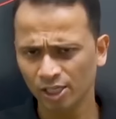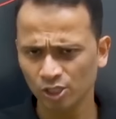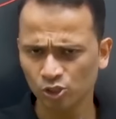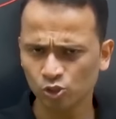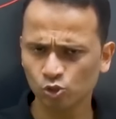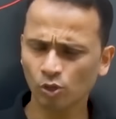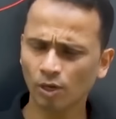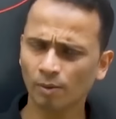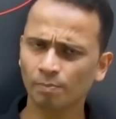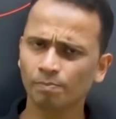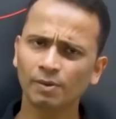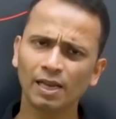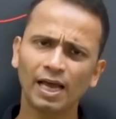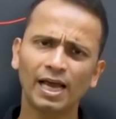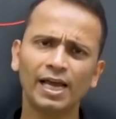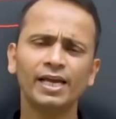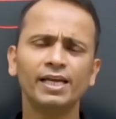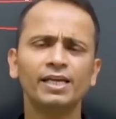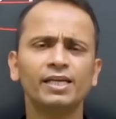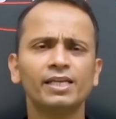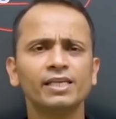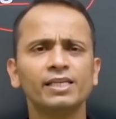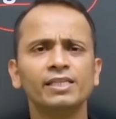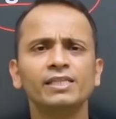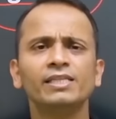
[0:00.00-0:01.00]
So apply
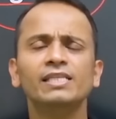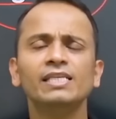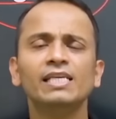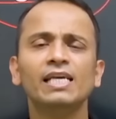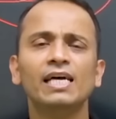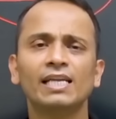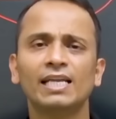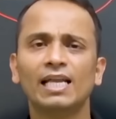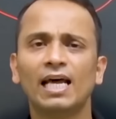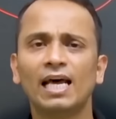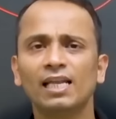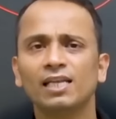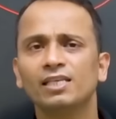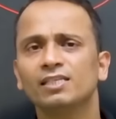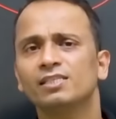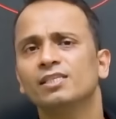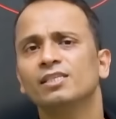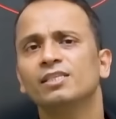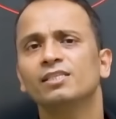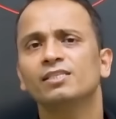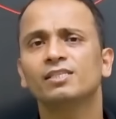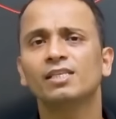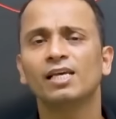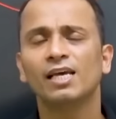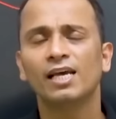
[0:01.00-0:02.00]
it in the
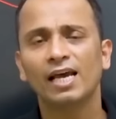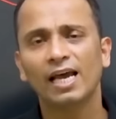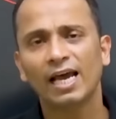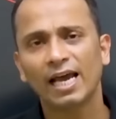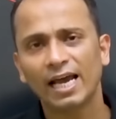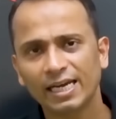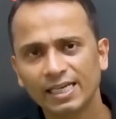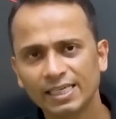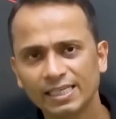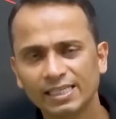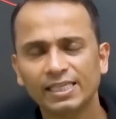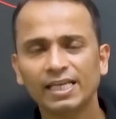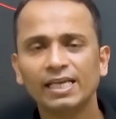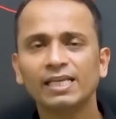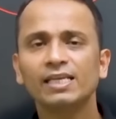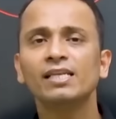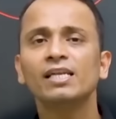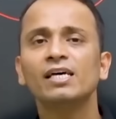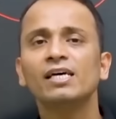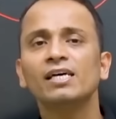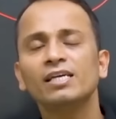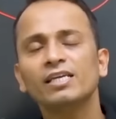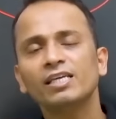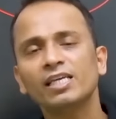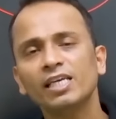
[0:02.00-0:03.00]
analysis and
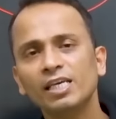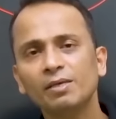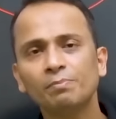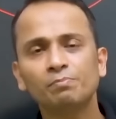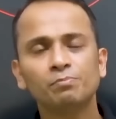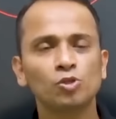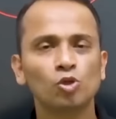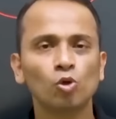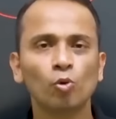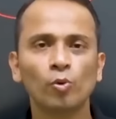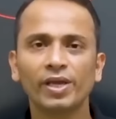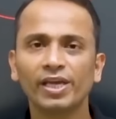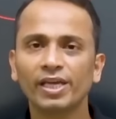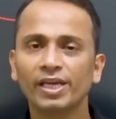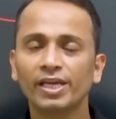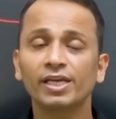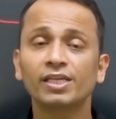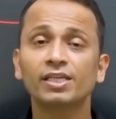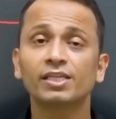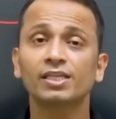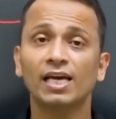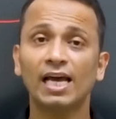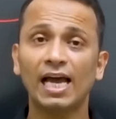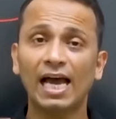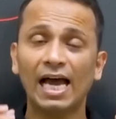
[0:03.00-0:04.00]
then keep doing
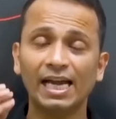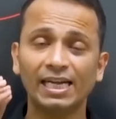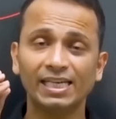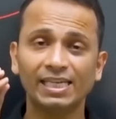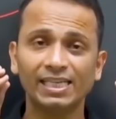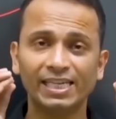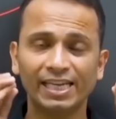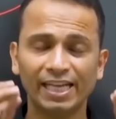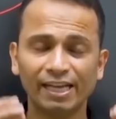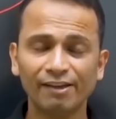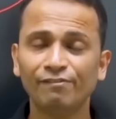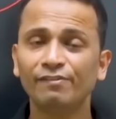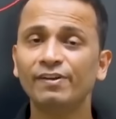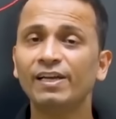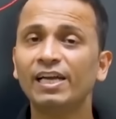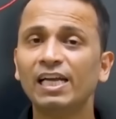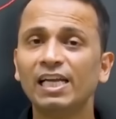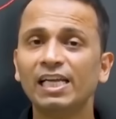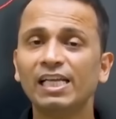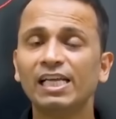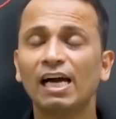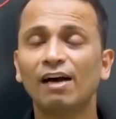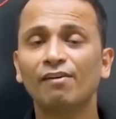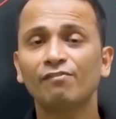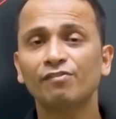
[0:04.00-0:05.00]
it. And
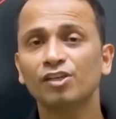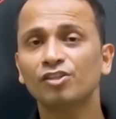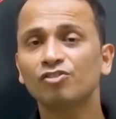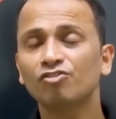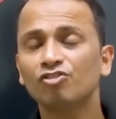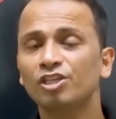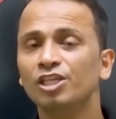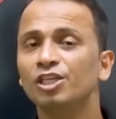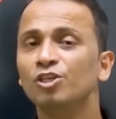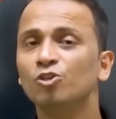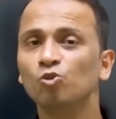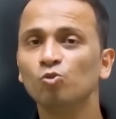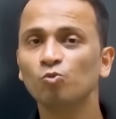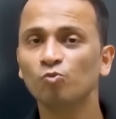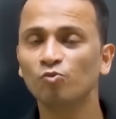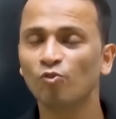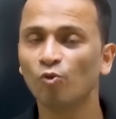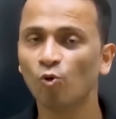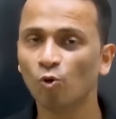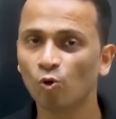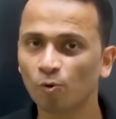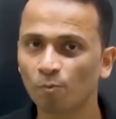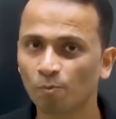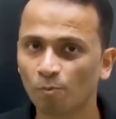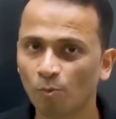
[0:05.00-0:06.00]
definitely after 3 to
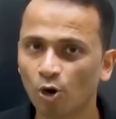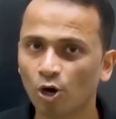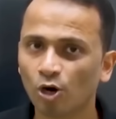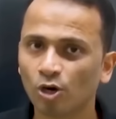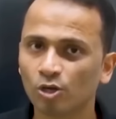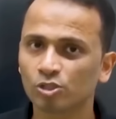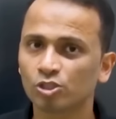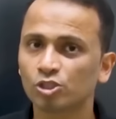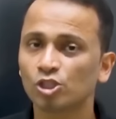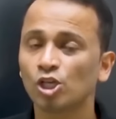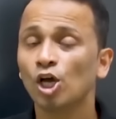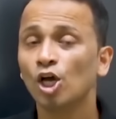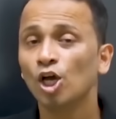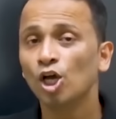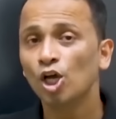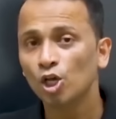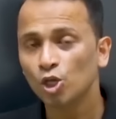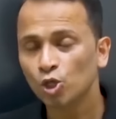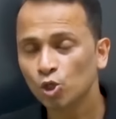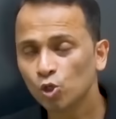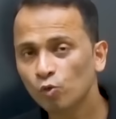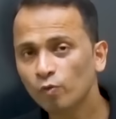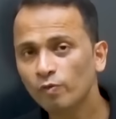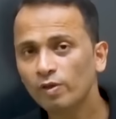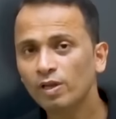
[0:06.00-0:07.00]
4 mocks,
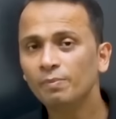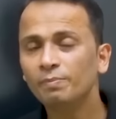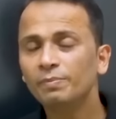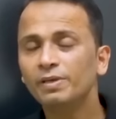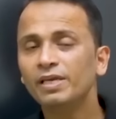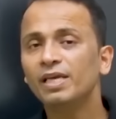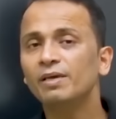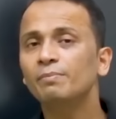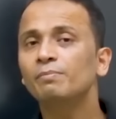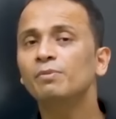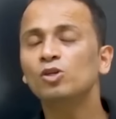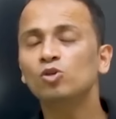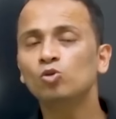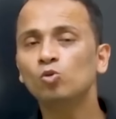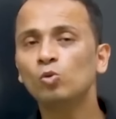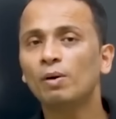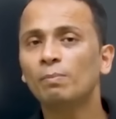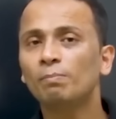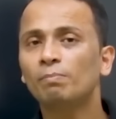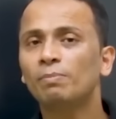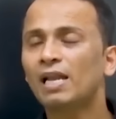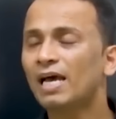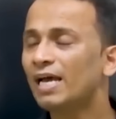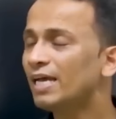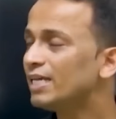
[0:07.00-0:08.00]
you will be able to
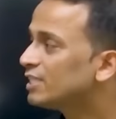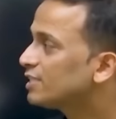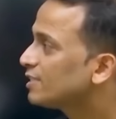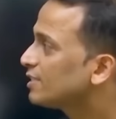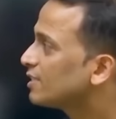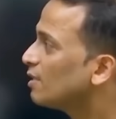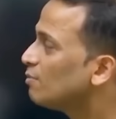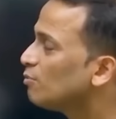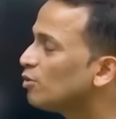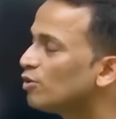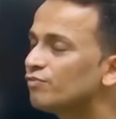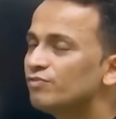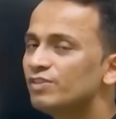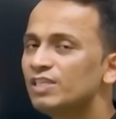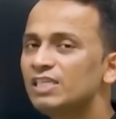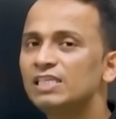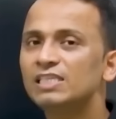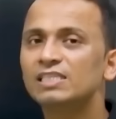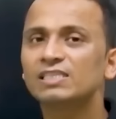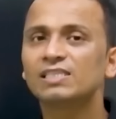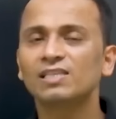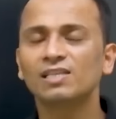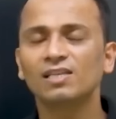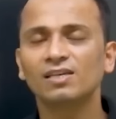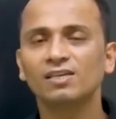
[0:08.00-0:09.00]
apply some of
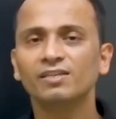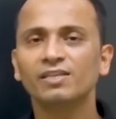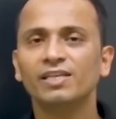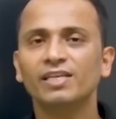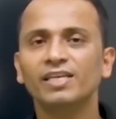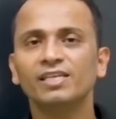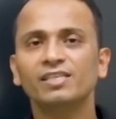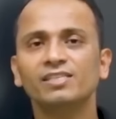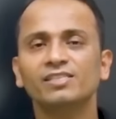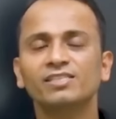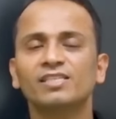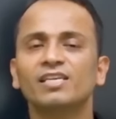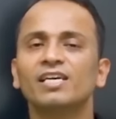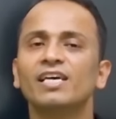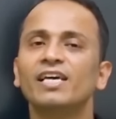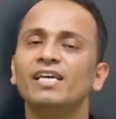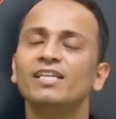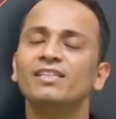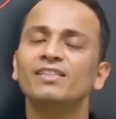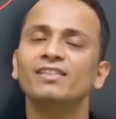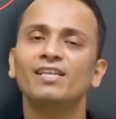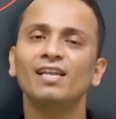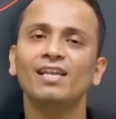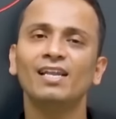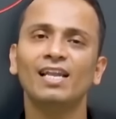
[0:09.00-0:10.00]
these learnings
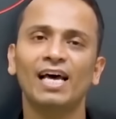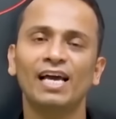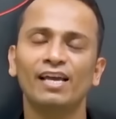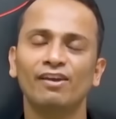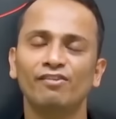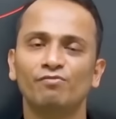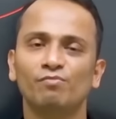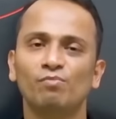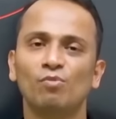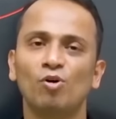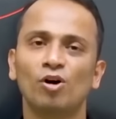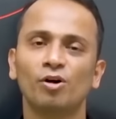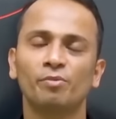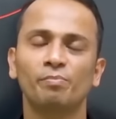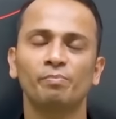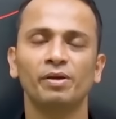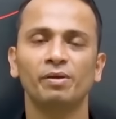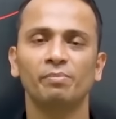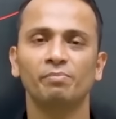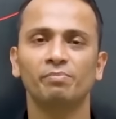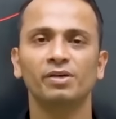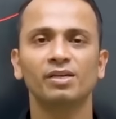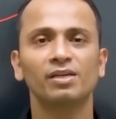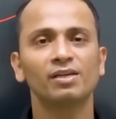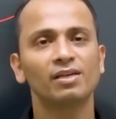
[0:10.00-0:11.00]
in the live mock
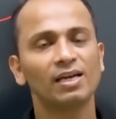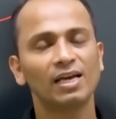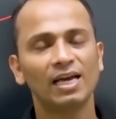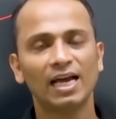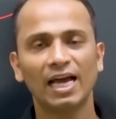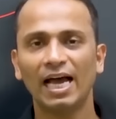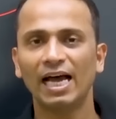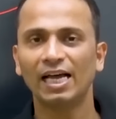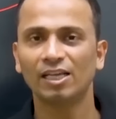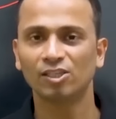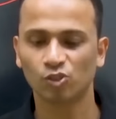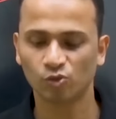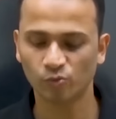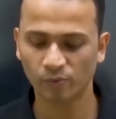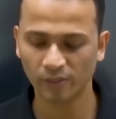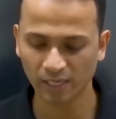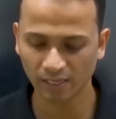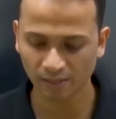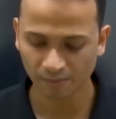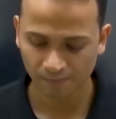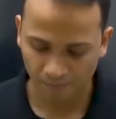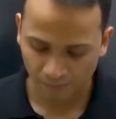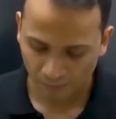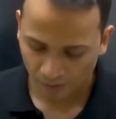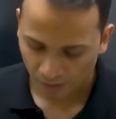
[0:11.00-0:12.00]
paper as well,
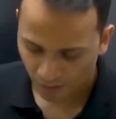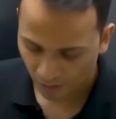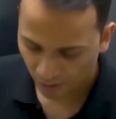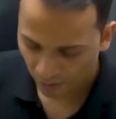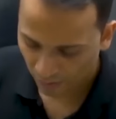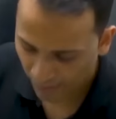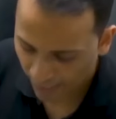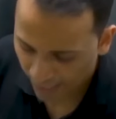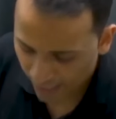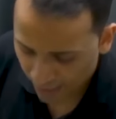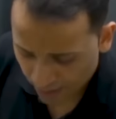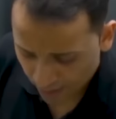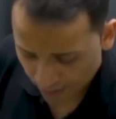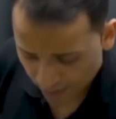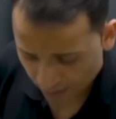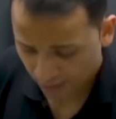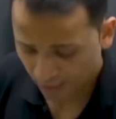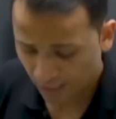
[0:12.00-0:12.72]
right?